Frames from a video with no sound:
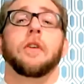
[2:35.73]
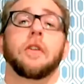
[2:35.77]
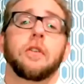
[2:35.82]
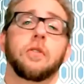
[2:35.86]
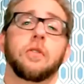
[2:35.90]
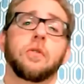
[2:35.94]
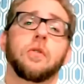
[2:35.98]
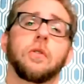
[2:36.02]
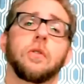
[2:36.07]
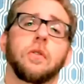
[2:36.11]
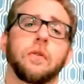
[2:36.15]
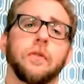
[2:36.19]

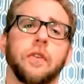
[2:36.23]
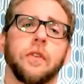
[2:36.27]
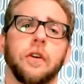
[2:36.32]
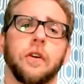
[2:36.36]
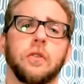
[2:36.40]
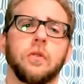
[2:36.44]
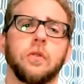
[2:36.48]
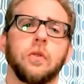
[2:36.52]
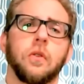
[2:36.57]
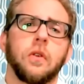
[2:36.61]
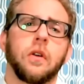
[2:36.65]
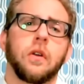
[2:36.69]
cool, very
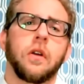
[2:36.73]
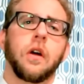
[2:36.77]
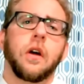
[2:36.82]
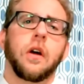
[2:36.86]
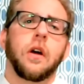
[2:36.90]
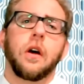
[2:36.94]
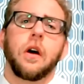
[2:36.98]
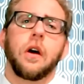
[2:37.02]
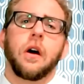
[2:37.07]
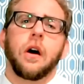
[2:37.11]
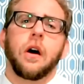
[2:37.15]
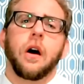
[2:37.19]
cool.
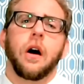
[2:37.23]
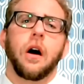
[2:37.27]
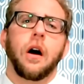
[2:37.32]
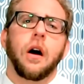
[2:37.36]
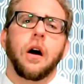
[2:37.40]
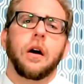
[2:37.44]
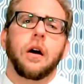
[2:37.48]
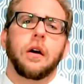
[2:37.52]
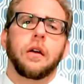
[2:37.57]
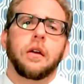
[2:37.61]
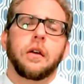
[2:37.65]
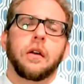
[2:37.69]

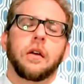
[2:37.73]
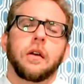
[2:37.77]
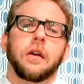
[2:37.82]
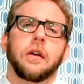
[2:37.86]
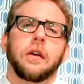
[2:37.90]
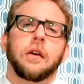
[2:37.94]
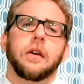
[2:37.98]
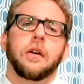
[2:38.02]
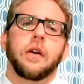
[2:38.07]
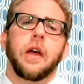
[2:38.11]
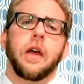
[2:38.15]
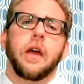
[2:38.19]

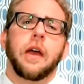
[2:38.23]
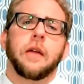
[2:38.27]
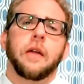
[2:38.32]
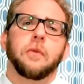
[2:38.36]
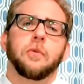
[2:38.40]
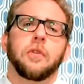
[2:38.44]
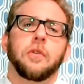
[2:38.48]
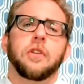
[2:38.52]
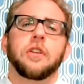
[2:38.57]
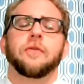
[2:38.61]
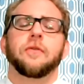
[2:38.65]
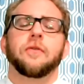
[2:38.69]
And
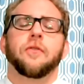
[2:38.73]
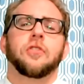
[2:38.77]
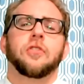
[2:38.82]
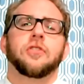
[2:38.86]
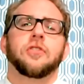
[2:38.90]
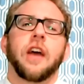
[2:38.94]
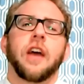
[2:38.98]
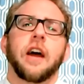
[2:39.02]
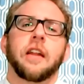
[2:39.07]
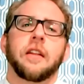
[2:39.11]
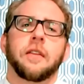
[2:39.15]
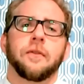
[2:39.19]
when you first
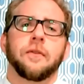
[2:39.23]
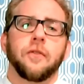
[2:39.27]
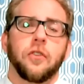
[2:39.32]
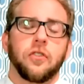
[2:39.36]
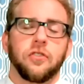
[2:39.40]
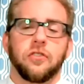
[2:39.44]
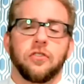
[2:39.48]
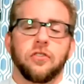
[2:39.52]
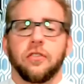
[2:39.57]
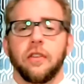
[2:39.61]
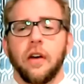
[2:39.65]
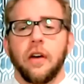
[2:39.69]
got in
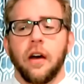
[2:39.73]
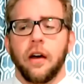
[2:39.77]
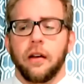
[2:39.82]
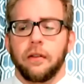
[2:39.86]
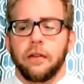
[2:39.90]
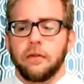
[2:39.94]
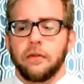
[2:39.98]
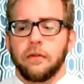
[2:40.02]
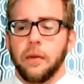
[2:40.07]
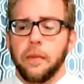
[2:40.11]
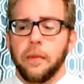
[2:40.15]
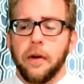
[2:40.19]
versus
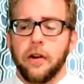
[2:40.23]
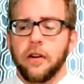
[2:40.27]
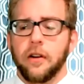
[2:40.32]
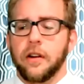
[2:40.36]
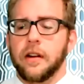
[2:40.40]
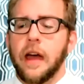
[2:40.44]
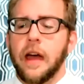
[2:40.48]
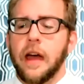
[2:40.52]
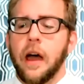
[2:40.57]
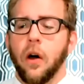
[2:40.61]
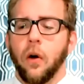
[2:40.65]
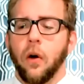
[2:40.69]
compared to
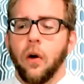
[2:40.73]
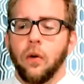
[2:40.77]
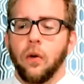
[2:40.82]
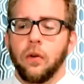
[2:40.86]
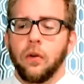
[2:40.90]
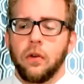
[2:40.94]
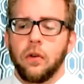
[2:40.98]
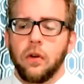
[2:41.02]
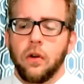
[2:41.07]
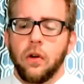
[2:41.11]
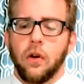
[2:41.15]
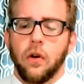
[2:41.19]
now,
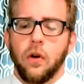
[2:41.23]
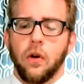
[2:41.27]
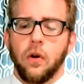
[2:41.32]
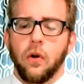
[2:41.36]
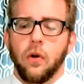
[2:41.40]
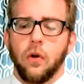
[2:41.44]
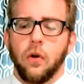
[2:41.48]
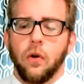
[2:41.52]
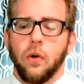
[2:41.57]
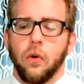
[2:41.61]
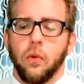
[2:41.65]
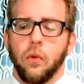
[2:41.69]

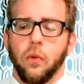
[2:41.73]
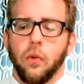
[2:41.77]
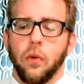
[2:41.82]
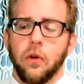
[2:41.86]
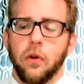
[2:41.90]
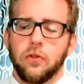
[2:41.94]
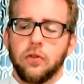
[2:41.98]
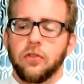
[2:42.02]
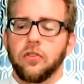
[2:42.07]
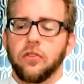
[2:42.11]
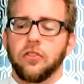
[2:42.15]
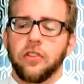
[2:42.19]
what
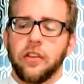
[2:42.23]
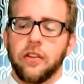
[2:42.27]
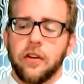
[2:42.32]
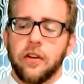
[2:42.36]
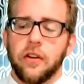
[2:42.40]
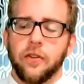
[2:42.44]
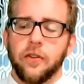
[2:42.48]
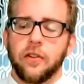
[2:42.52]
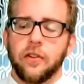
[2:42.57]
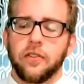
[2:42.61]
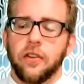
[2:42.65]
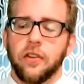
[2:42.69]
would you say the
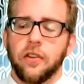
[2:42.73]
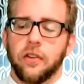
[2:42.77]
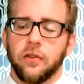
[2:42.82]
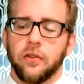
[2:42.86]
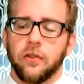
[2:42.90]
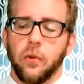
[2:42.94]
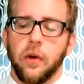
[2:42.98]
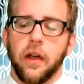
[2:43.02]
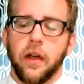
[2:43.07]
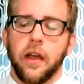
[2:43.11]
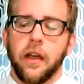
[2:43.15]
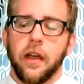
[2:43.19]
difference is the
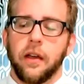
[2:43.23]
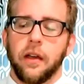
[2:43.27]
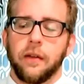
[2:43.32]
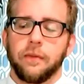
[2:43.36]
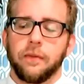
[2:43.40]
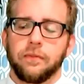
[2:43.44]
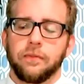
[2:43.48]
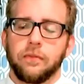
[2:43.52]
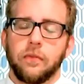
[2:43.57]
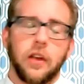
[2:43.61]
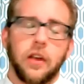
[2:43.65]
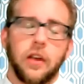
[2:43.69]
way
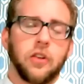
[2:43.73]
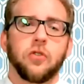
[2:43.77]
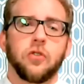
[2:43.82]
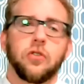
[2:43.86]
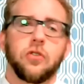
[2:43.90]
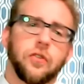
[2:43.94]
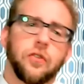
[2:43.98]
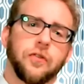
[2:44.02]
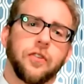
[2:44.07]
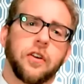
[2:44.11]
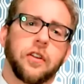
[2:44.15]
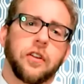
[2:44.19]
like news
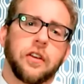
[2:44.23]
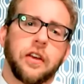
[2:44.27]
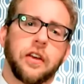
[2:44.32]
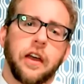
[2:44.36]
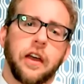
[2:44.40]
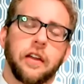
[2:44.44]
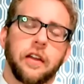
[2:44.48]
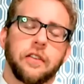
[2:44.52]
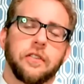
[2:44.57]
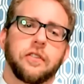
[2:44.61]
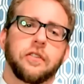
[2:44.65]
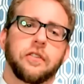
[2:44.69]

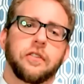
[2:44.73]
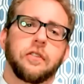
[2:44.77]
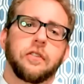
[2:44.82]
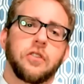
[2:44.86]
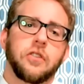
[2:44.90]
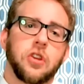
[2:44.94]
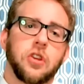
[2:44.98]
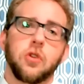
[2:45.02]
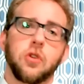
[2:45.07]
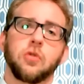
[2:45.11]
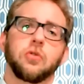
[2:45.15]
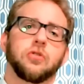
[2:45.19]
affiliates
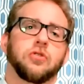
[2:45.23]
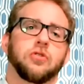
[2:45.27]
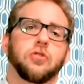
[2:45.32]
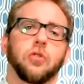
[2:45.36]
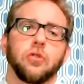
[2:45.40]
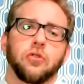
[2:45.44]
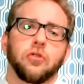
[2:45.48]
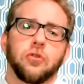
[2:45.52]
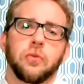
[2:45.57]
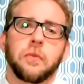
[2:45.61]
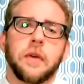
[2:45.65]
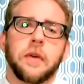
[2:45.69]
use
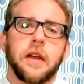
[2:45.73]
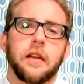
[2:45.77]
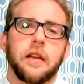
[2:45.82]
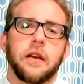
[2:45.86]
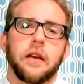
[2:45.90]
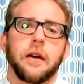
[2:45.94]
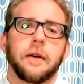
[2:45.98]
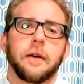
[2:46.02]
social media?